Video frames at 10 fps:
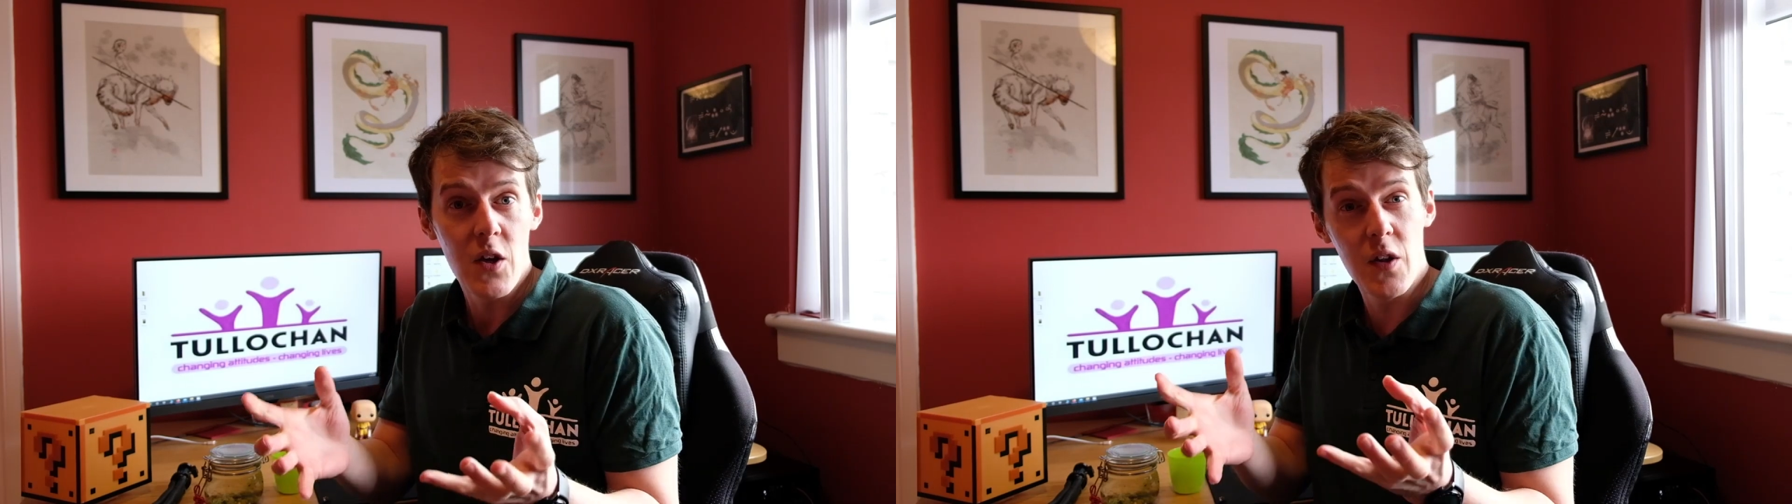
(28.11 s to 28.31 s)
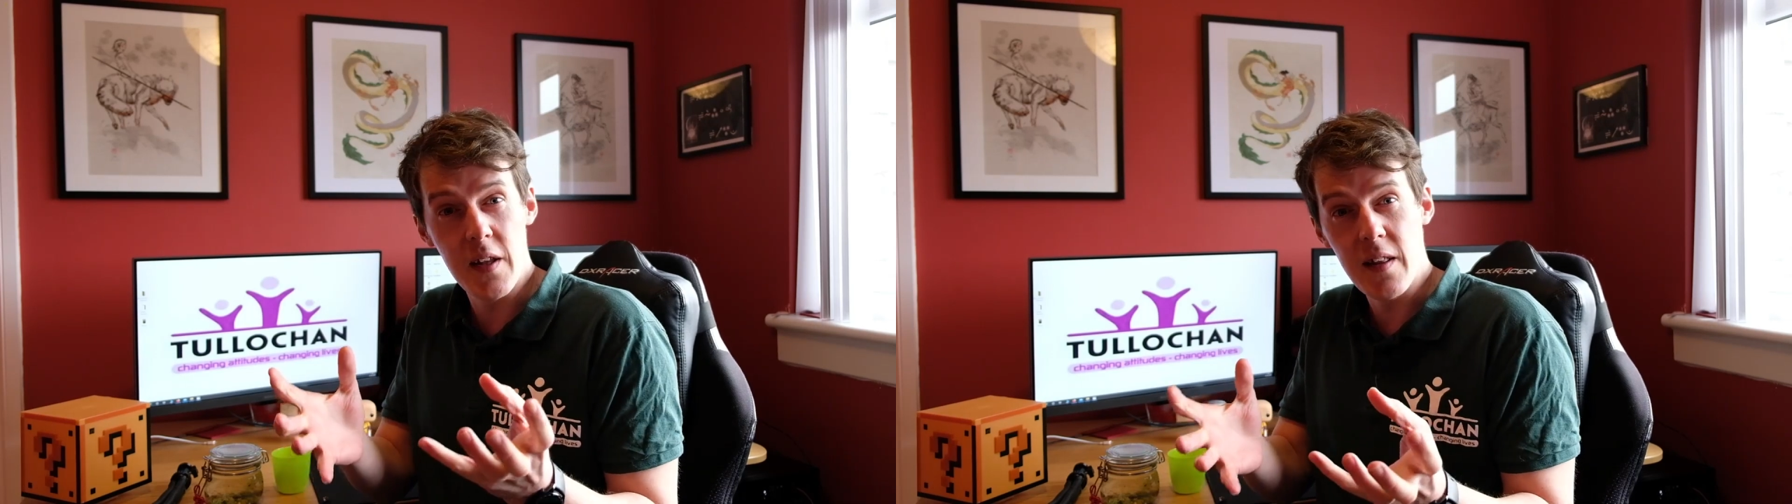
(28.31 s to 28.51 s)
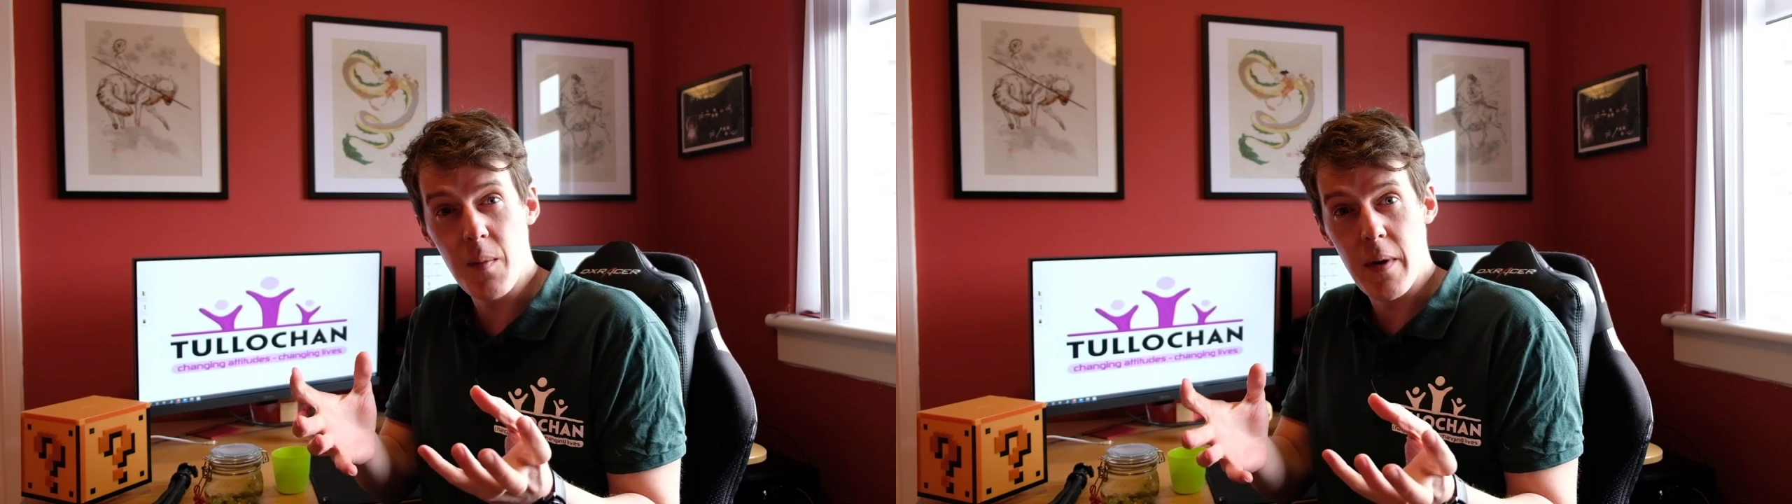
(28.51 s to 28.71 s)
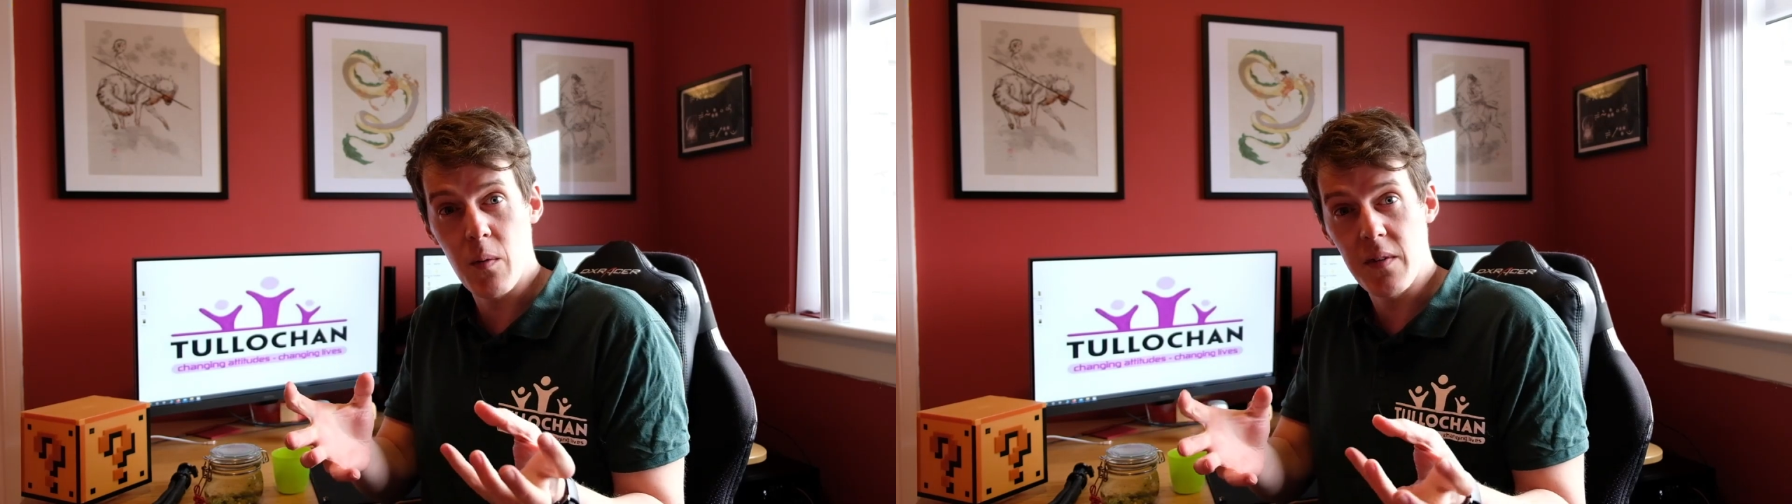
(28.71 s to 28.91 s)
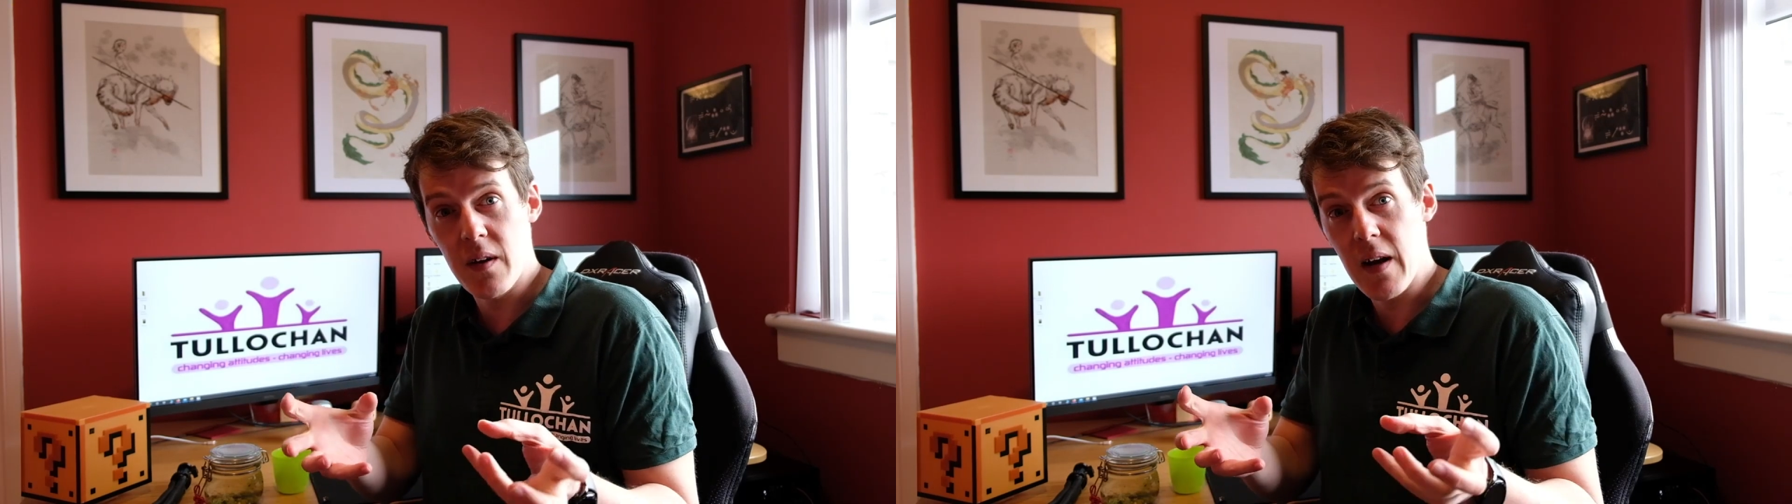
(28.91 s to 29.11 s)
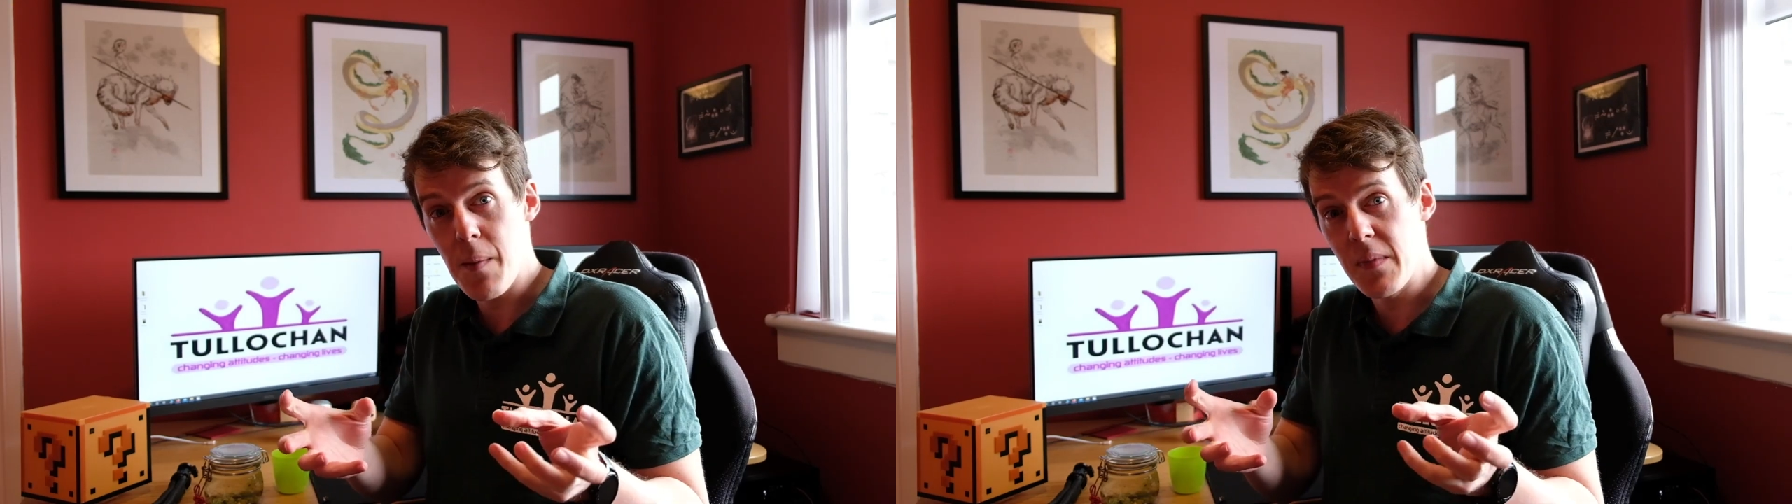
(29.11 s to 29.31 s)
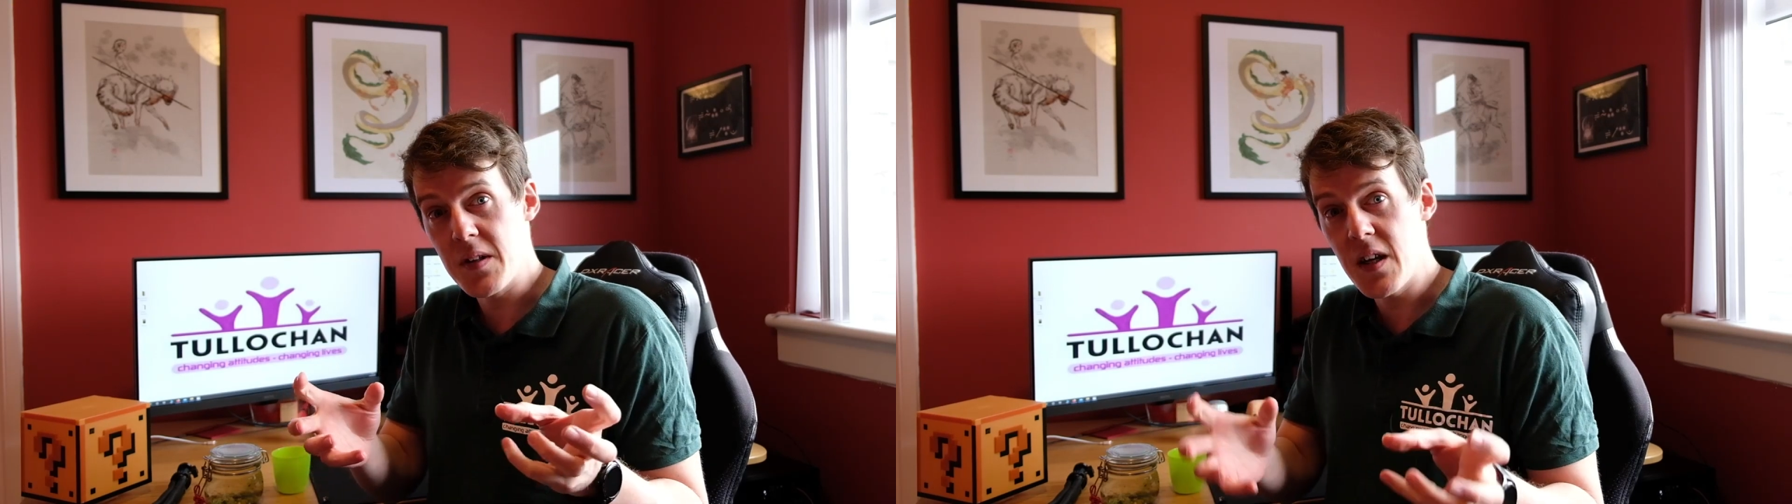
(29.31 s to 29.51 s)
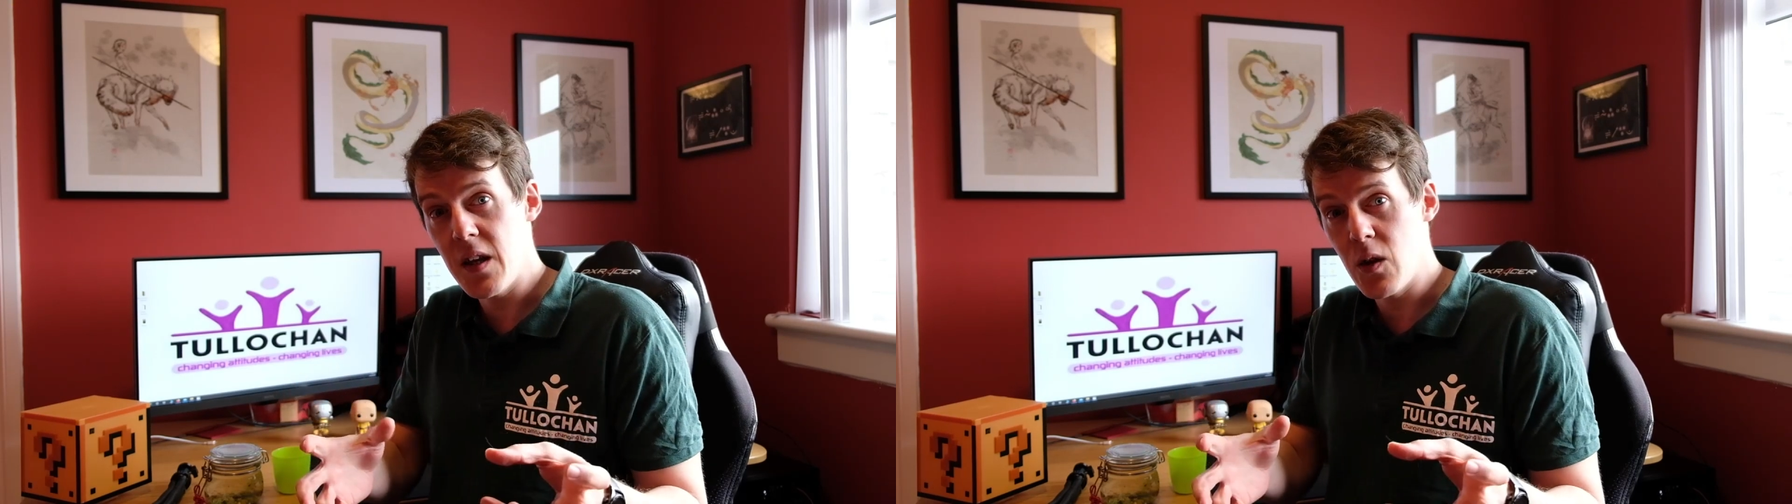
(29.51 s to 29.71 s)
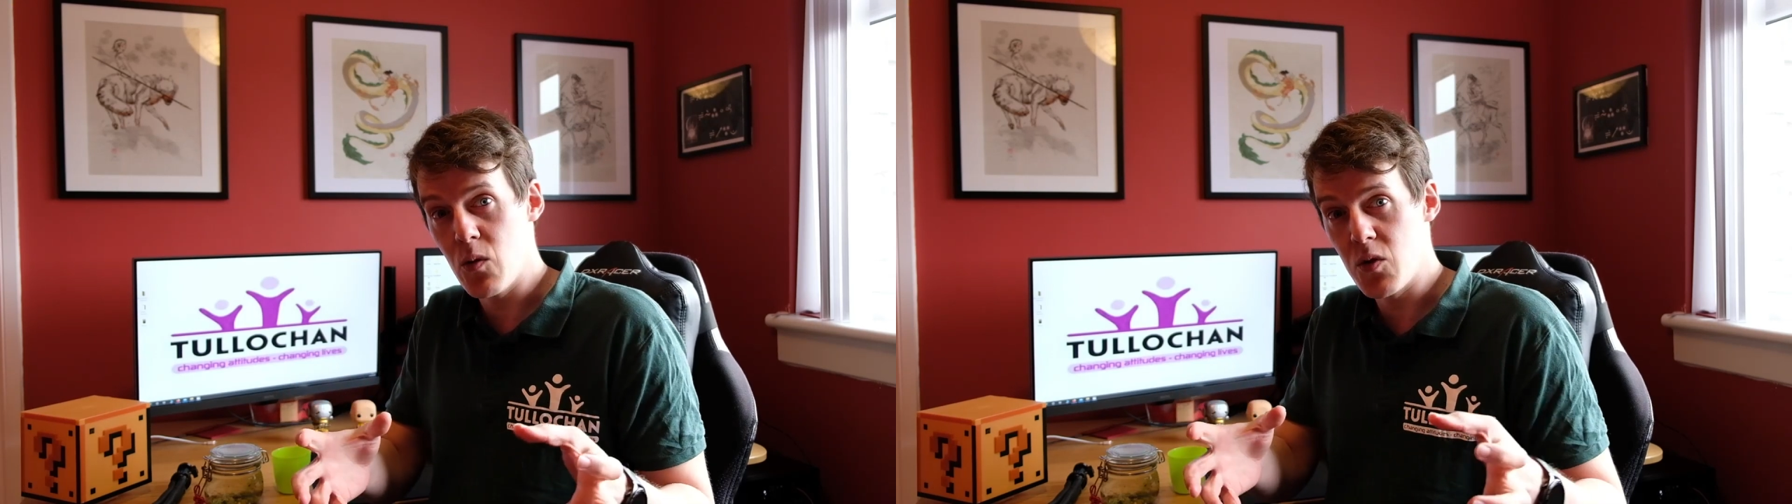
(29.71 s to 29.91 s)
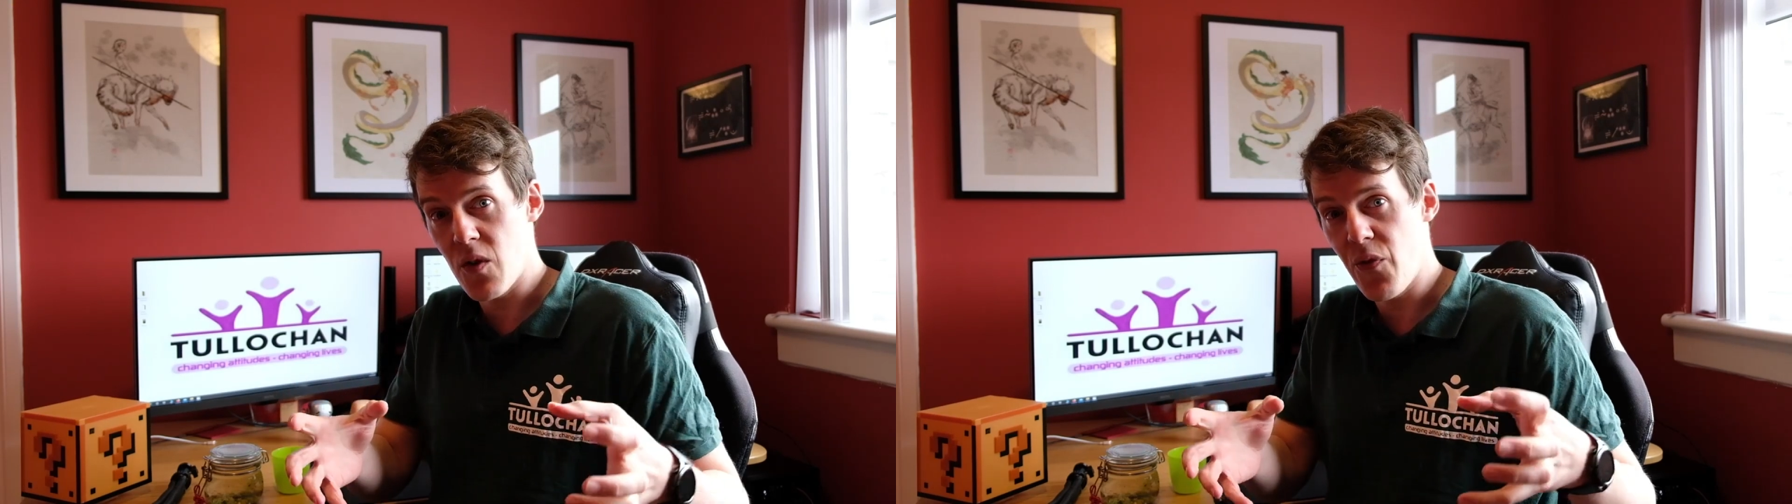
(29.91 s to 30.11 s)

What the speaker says: You need to be able to grab materials